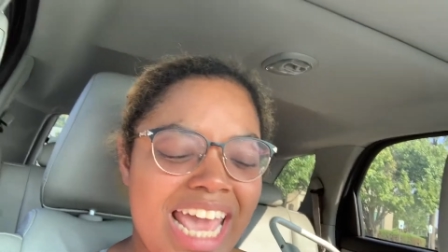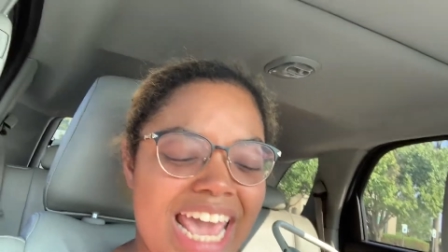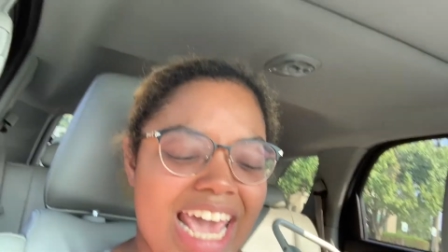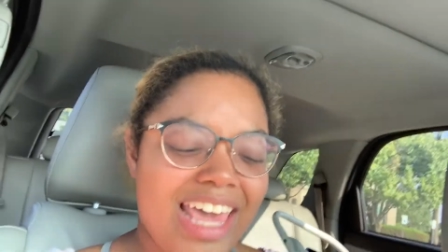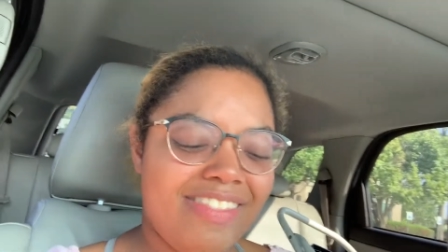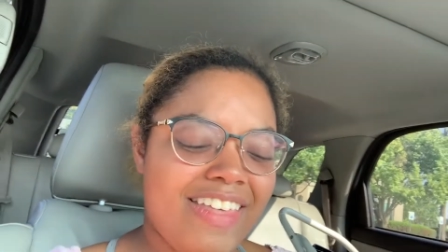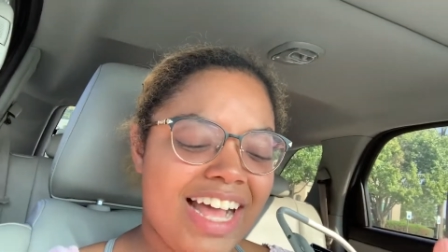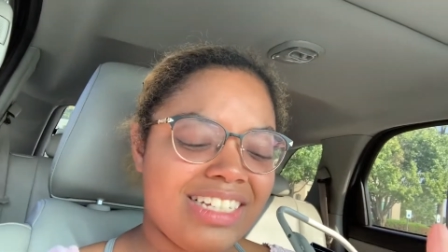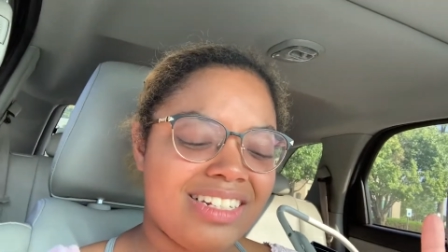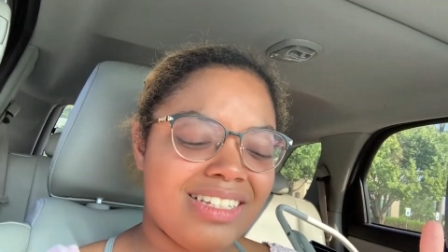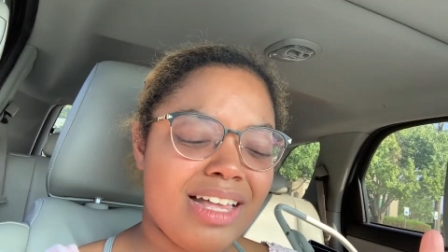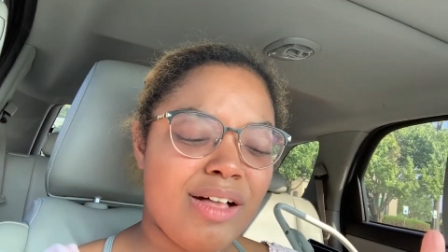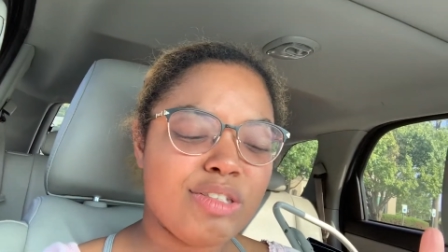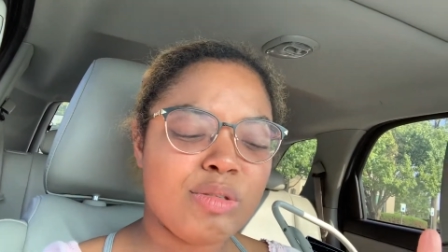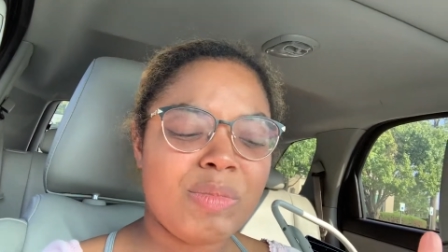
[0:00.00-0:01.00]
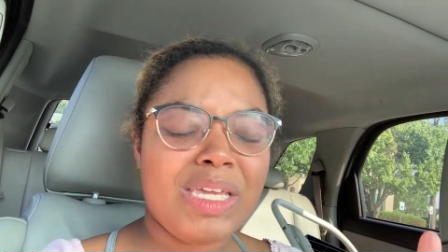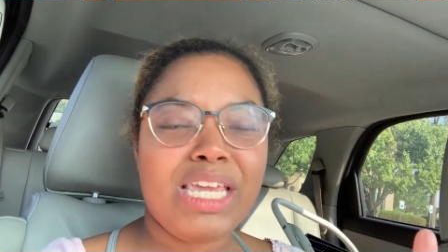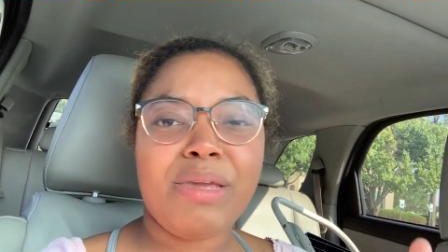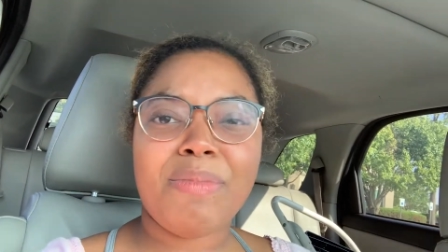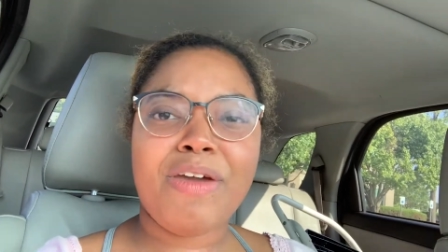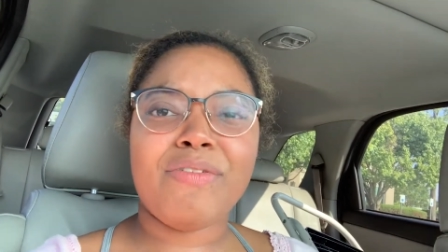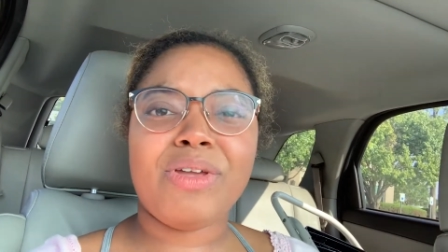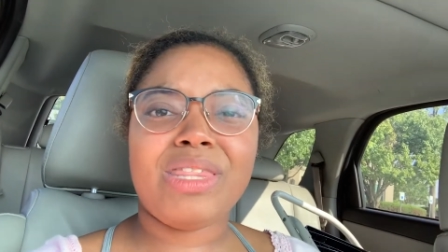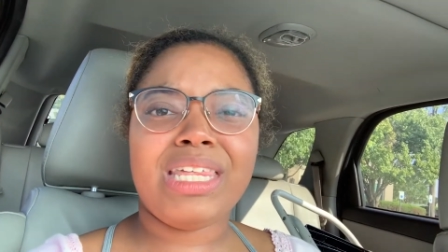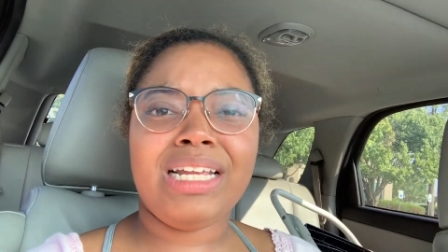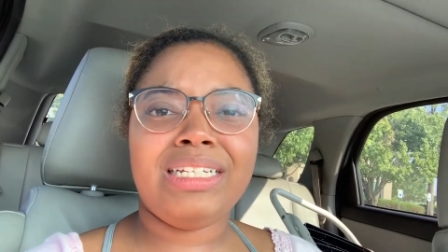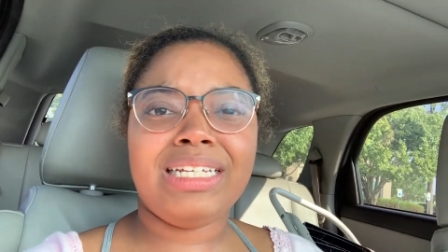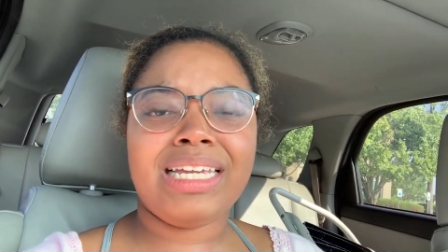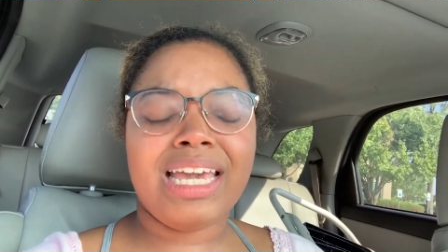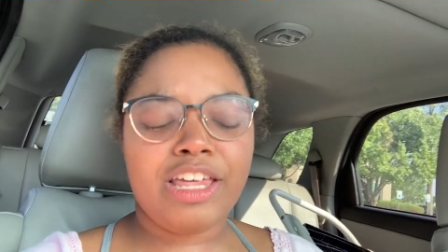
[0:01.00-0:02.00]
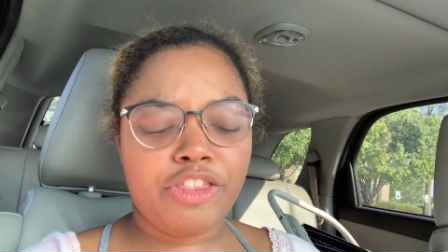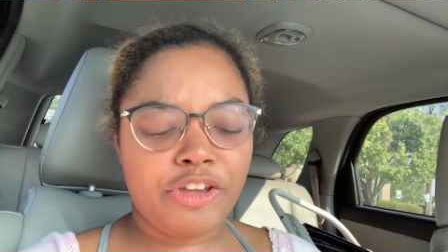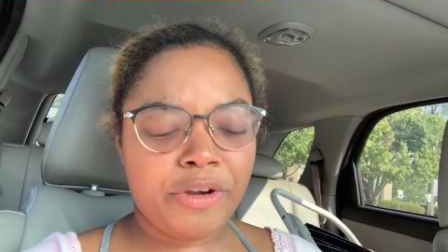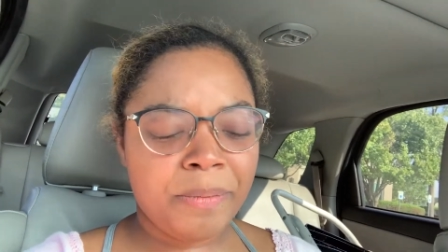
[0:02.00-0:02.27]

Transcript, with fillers: and that just helps me keep everything together.